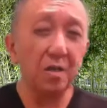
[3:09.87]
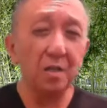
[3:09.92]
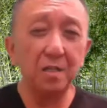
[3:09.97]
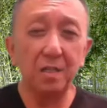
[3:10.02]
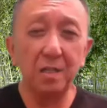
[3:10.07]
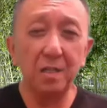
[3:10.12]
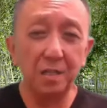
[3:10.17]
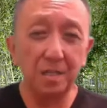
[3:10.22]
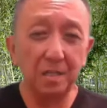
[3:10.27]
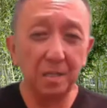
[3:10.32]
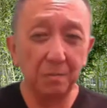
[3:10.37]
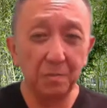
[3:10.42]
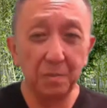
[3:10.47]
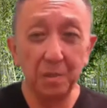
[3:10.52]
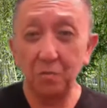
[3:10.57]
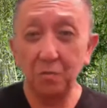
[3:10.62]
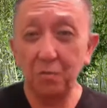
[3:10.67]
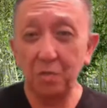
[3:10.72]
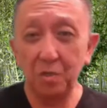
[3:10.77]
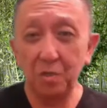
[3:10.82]
That is
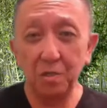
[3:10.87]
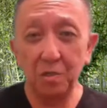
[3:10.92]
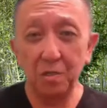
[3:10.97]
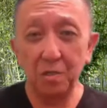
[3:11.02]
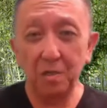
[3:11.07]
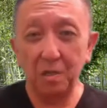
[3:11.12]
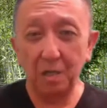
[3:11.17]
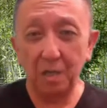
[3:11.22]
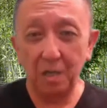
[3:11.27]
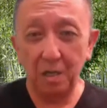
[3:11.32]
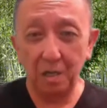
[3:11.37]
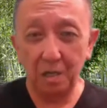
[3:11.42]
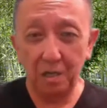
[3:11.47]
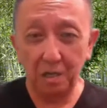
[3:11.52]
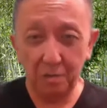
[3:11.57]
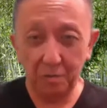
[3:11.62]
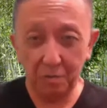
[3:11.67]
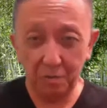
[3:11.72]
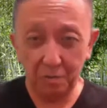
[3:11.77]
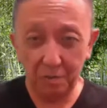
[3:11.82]
something which
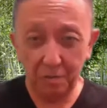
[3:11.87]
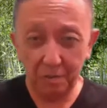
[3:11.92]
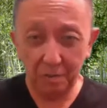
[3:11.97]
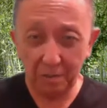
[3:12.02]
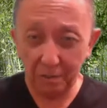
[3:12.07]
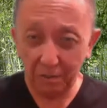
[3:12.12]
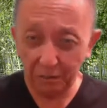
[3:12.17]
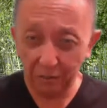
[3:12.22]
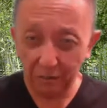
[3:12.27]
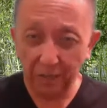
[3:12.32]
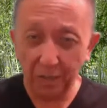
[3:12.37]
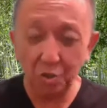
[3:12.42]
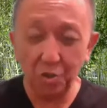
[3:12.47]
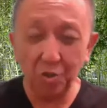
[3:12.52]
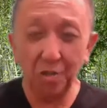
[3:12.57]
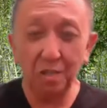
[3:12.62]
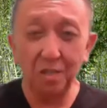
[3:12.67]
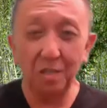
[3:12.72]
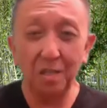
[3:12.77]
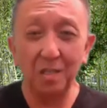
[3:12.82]

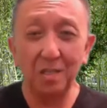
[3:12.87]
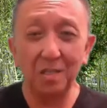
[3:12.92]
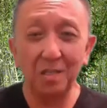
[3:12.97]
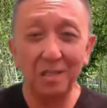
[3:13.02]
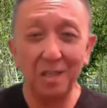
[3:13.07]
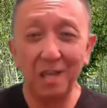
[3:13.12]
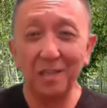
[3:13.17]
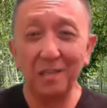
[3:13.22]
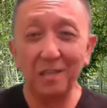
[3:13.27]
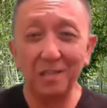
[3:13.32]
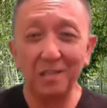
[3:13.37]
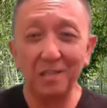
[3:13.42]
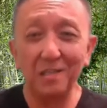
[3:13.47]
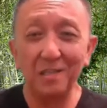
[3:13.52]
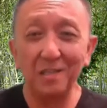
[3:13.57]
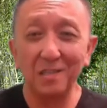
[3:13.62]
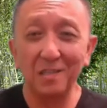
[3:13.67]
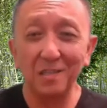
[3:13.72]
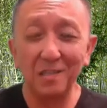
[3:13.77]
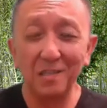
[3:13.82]
eventually that
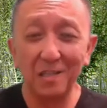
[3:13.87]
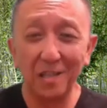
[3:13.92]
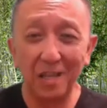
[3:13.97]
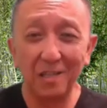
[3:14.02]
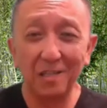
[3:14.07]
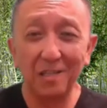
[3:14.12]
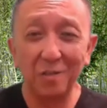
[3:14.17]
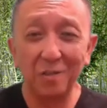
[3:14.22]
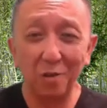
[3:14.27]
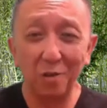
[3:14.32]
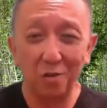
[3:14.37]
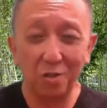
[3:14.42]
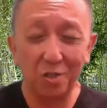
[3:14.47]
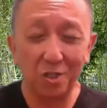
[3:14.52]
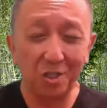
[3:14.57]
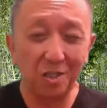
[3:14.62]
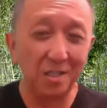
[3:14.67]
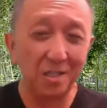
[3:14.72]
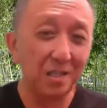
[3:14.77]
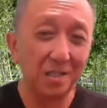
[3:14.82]

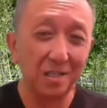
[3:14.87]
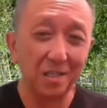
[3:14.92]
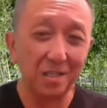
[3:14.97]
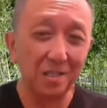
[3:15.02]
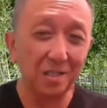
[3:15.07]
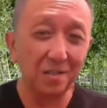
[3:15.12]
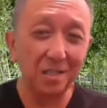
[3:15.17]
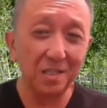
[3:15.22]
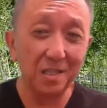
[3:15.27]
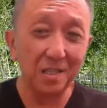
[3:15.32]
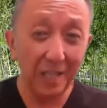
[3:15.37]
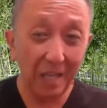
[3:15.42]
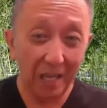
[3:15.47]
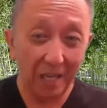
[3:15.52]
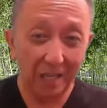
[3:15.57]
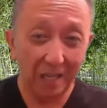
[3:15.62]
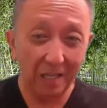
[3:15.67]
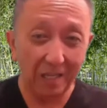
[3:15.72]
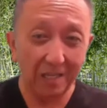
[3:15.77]
logic doesn't stay.